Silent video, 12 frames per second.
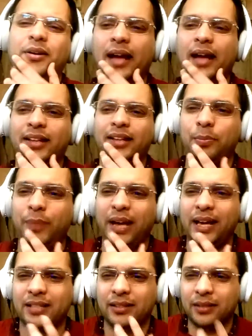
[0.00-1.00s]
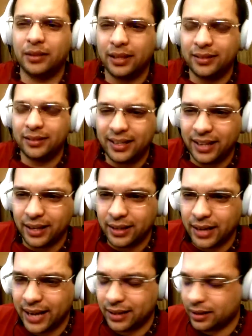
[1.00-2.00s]
I think the base that they
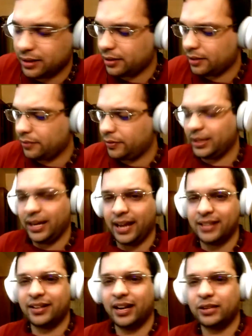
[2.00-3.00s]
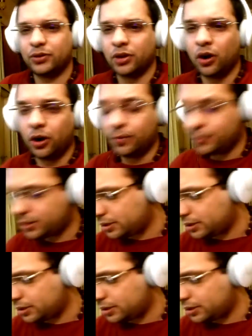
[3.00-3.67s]
attacked with the airstrikes was Homs.